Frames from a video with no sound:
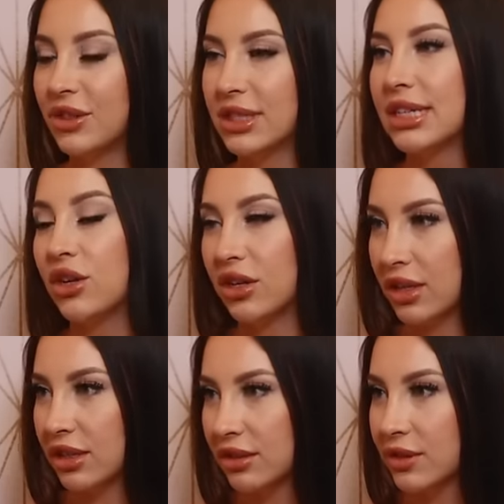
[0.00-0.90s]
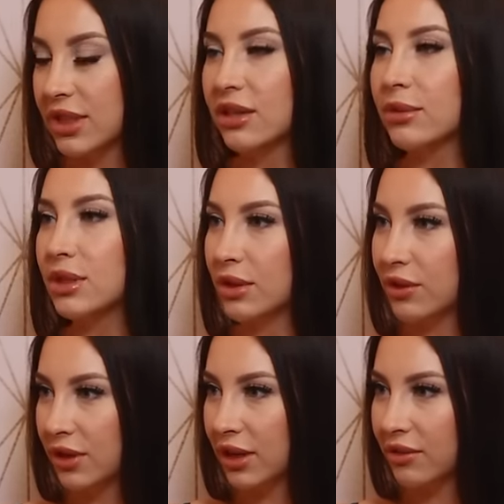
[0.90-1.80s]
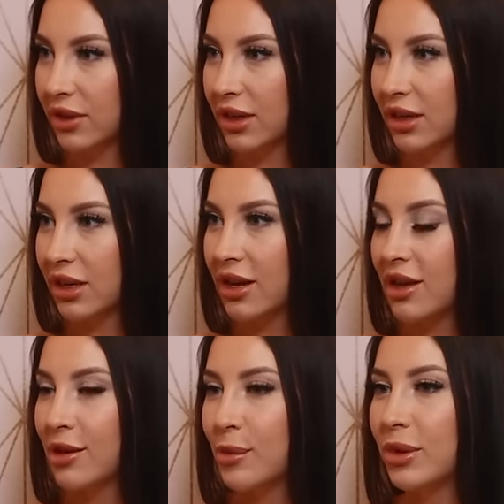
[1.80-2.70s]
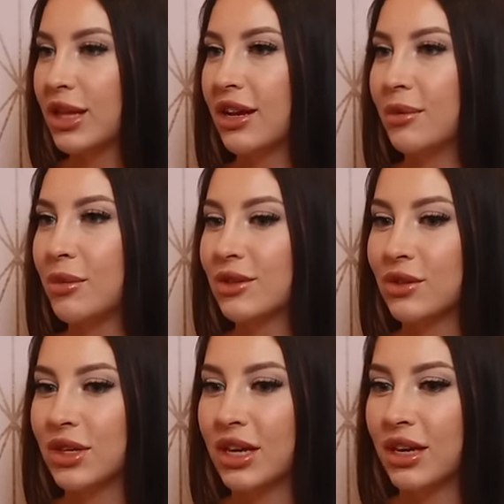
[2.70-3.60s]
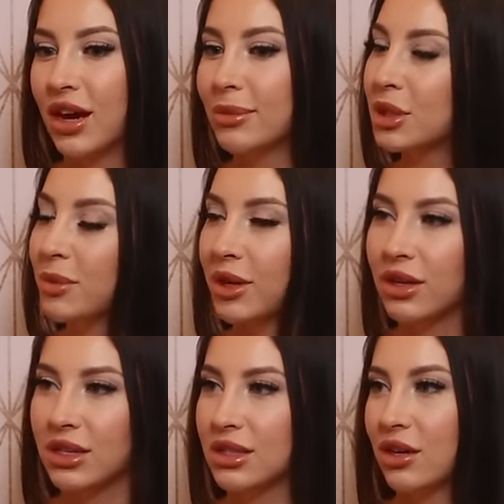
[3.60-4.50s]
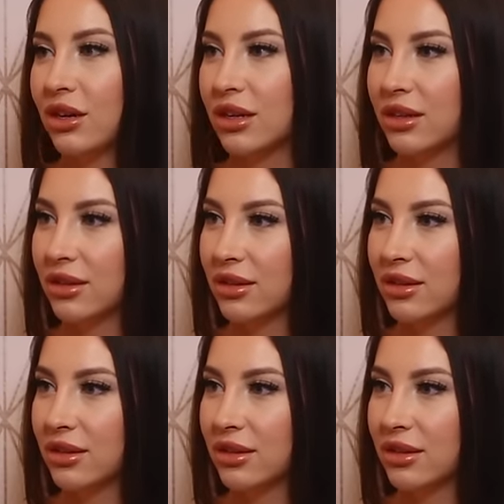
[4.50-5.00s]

it feels like dog years. It feels like I'm doing it forever. Yeah. But then I'm also like I'm just barely getting started.